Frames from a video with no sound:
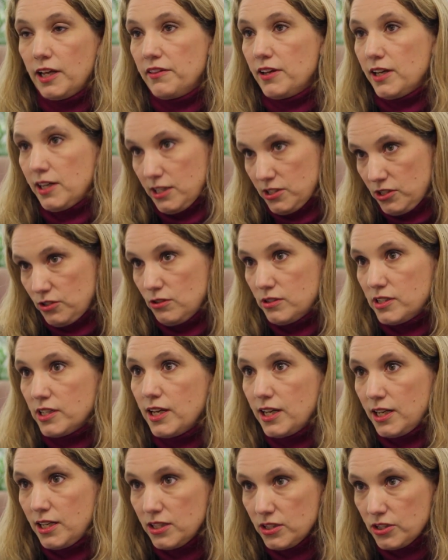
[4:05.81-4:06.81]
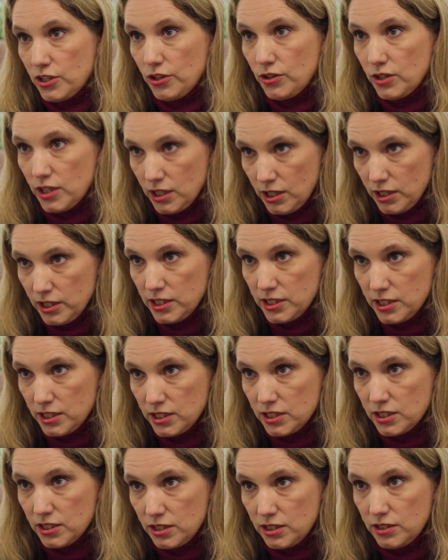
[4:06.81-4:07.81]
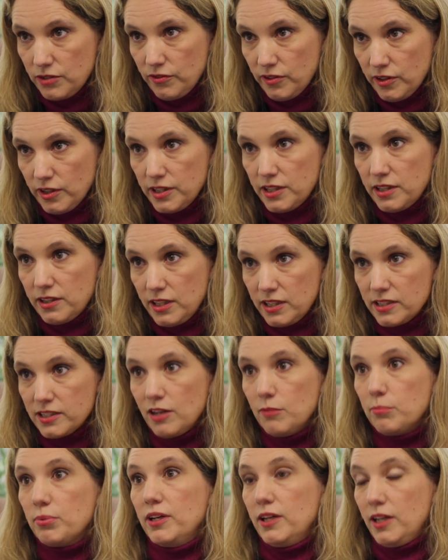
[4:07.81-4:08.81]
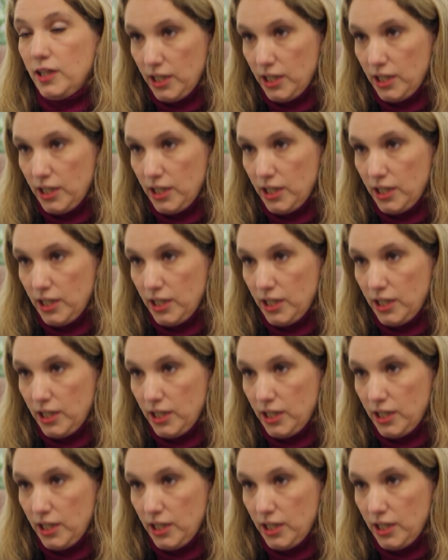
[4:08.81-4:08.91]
And then, as you say, Tony and I did divide things up